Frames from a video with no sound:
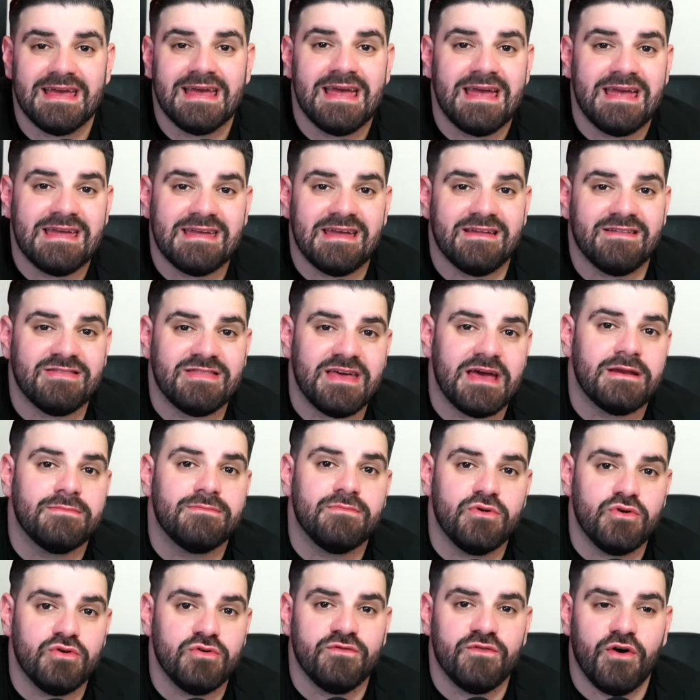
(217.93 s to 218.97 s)
can then
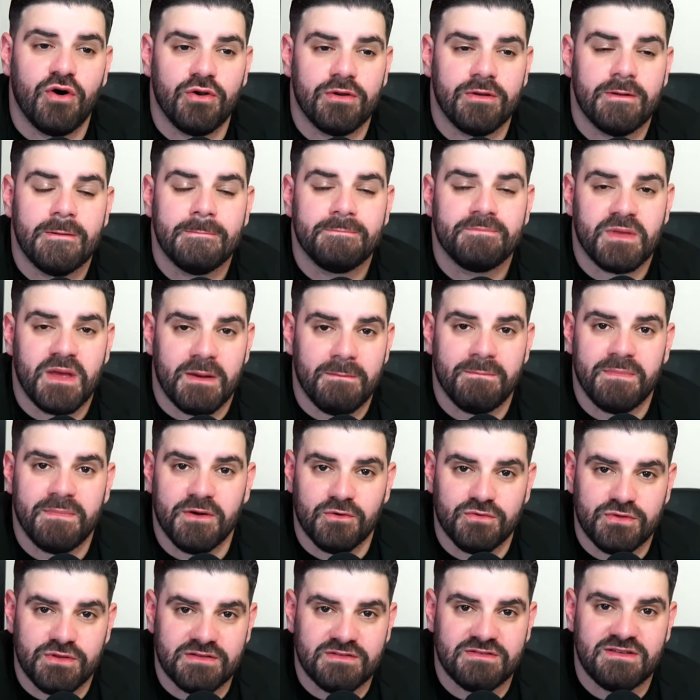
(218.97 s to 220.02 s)
move on and
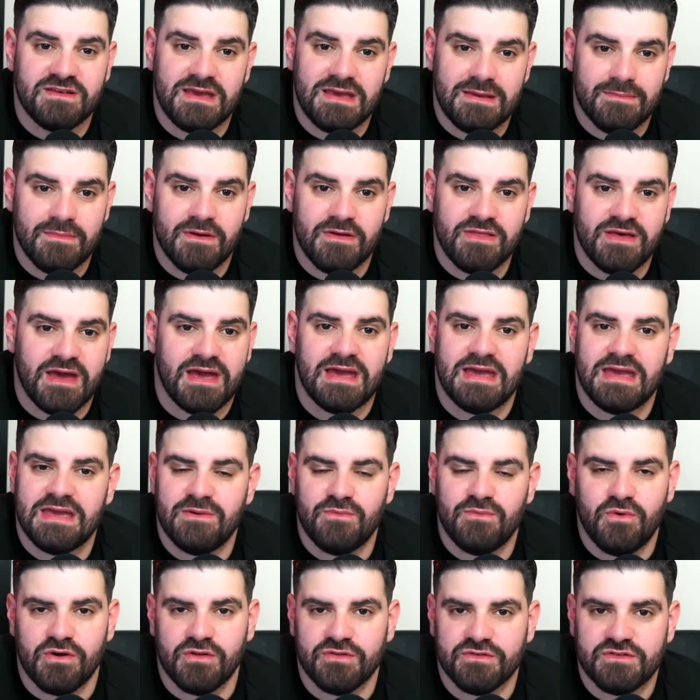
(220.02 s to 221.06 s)
build the team that he
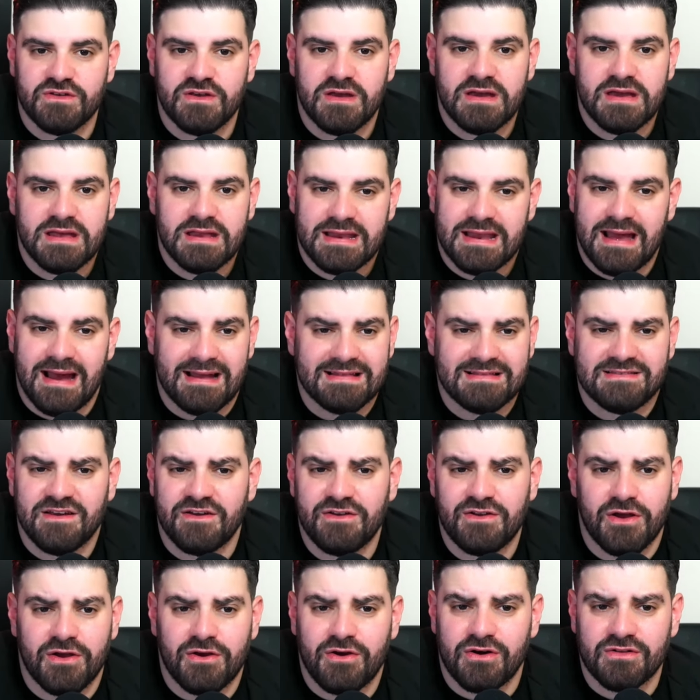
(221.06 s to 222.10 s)
wants. Now,
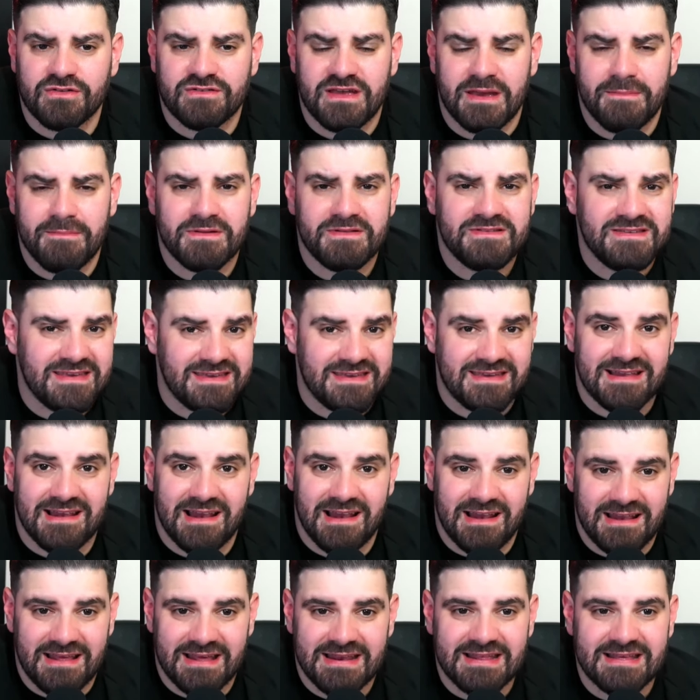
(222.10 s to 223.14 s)
Antonio Conte,
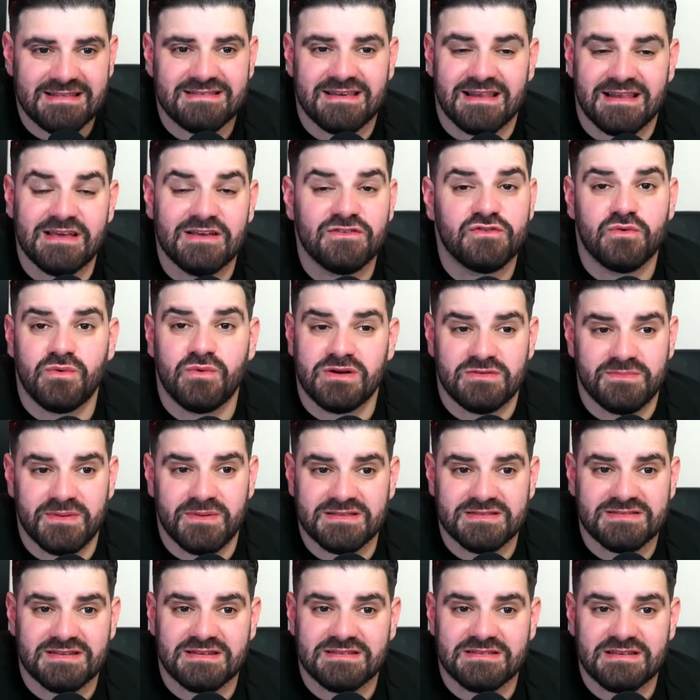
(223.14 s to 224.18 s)
particularly in Italy, has always
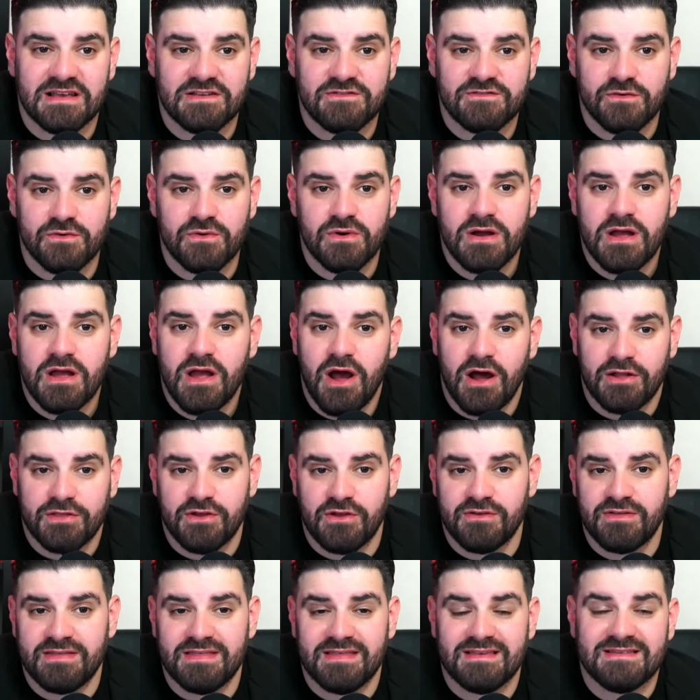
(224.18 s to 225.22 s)
been successful. I
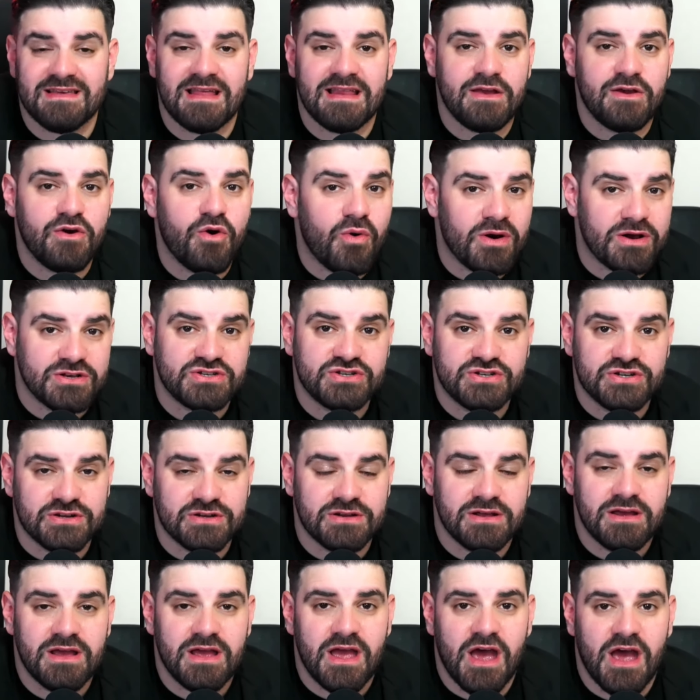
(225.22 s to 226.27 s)
don't think there's any question
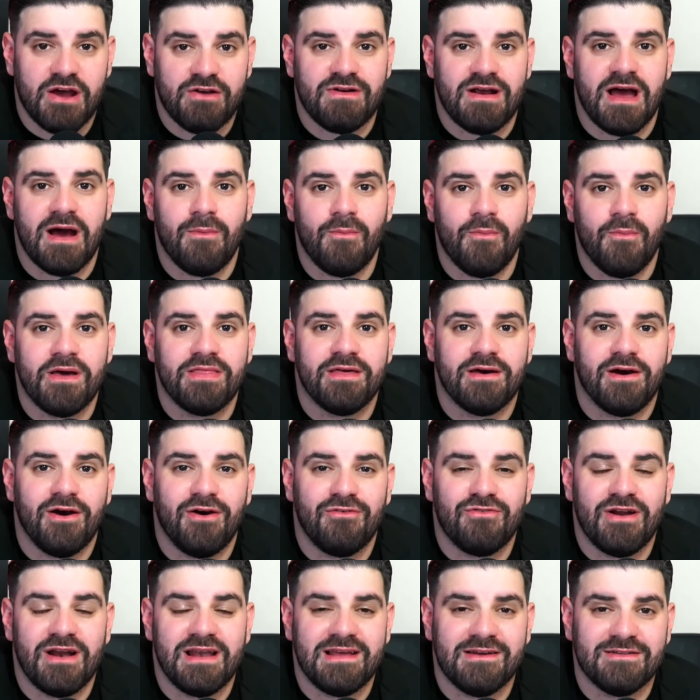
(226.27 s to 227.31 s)
around whether
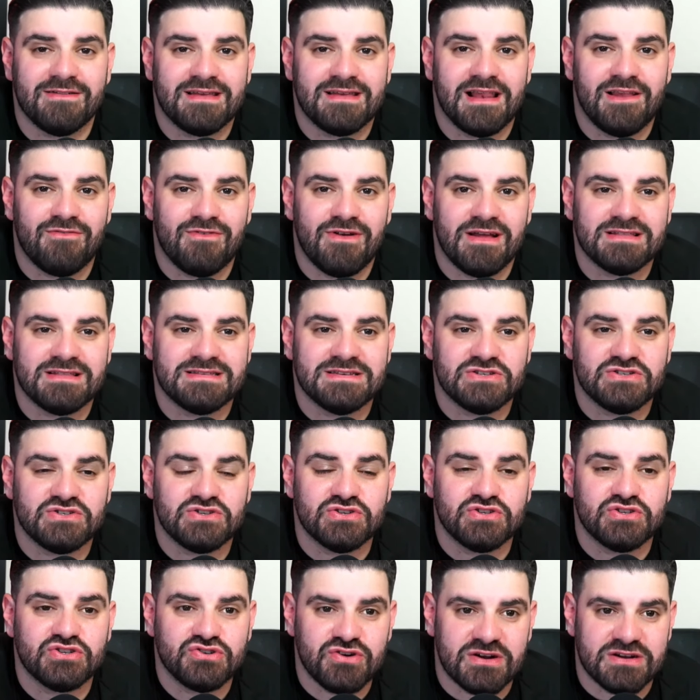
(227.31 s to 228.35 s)
Aurelio De Laurentiis
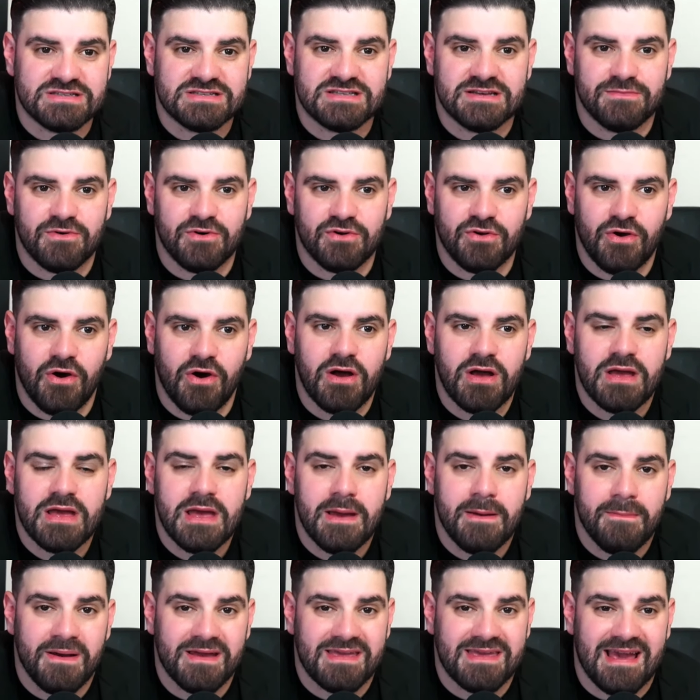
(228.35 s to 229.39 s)
should trust him or not,
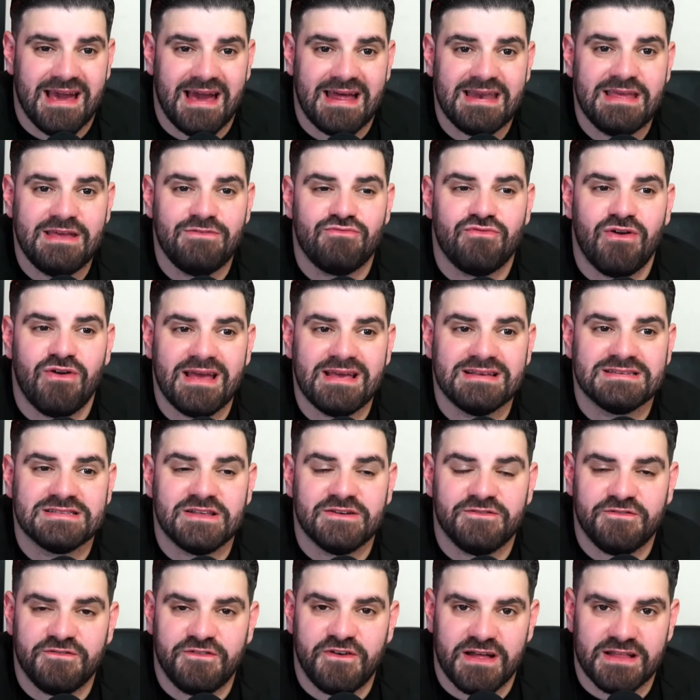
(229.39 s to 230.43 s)
but can he raise the
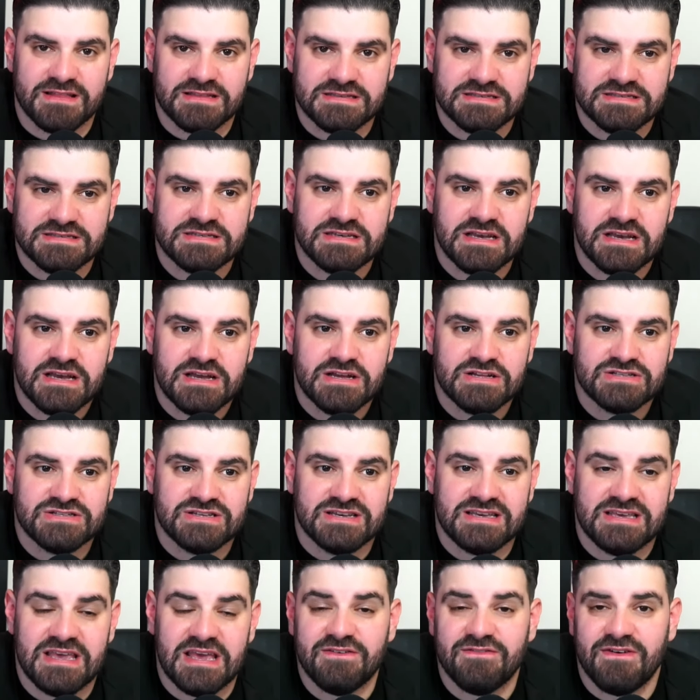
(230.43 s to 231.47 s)
funds
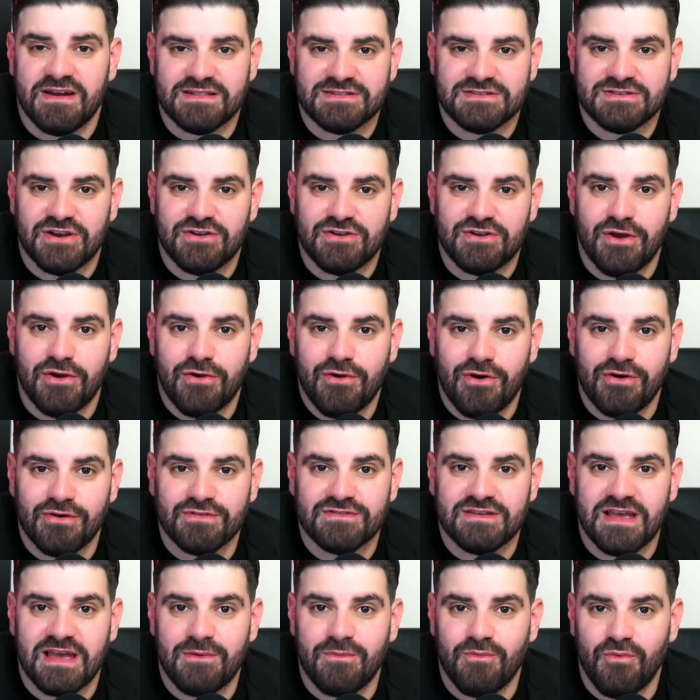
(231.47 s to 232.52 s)
to give Antonio
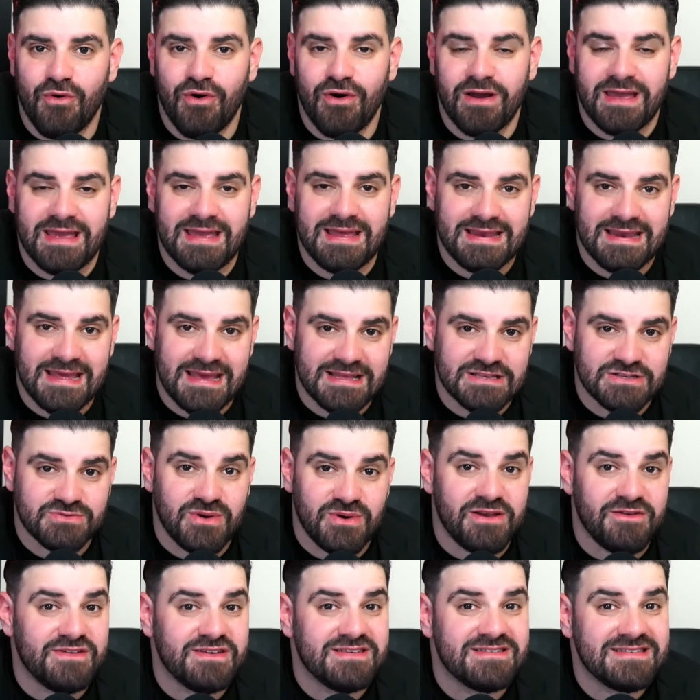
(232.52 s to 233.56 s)
Conte what he needs?
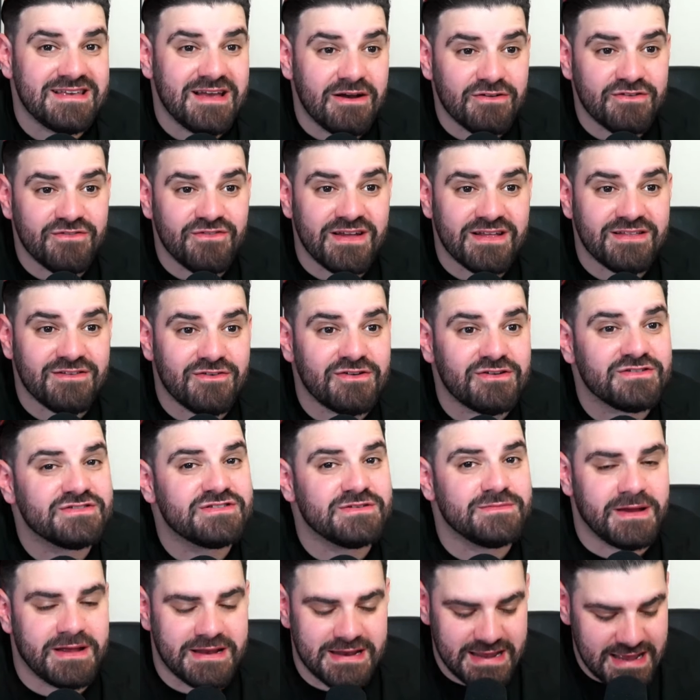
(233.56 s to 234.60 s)
Well, if he sells Victor
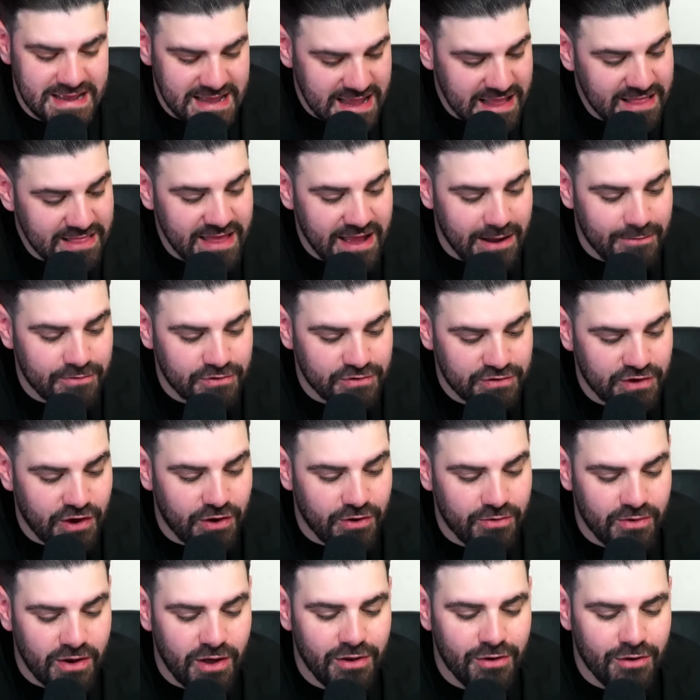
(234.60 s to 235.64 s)
Osimhen, that would
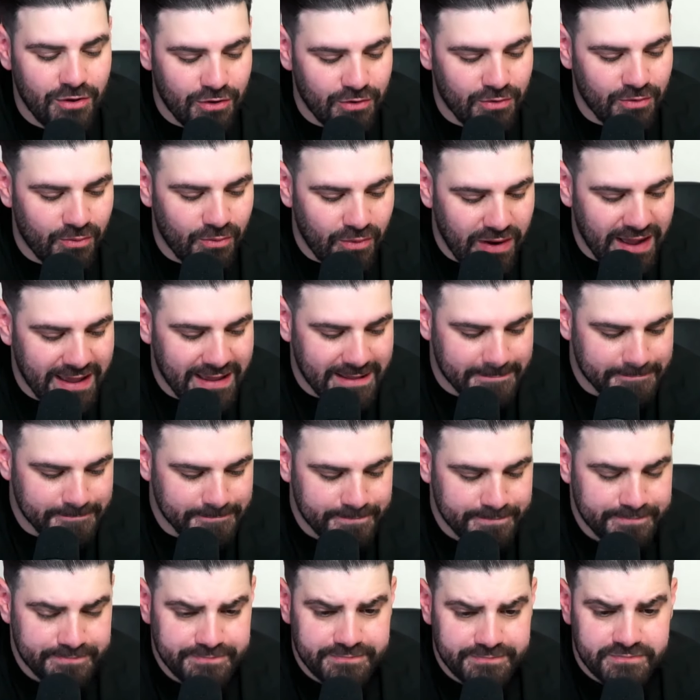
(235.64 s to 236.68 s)
go a long way.
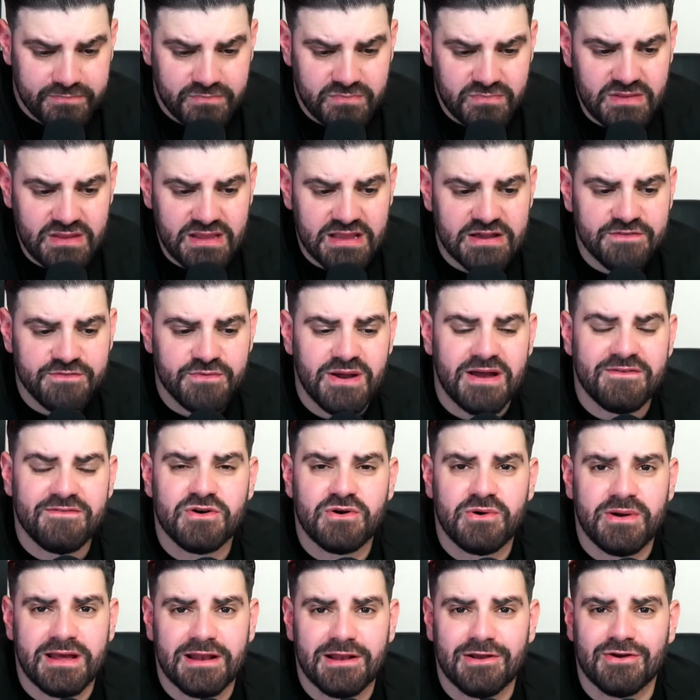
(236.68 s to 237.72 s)
If we have a
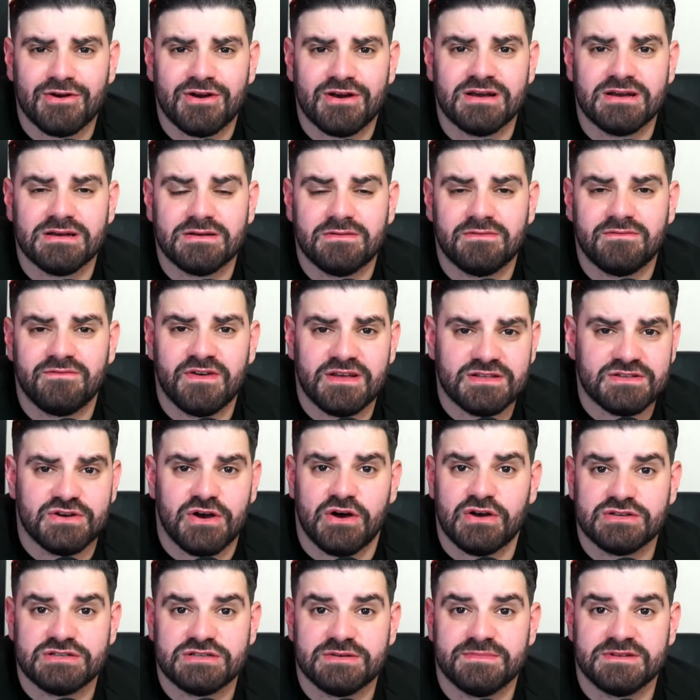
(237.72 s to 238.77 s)
quick look at Victor
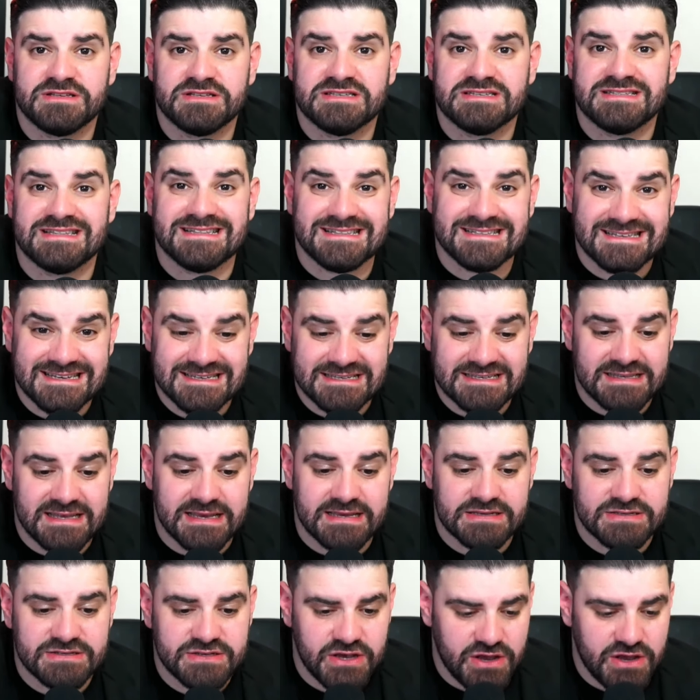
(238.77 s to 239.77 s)
Osimhen's statistics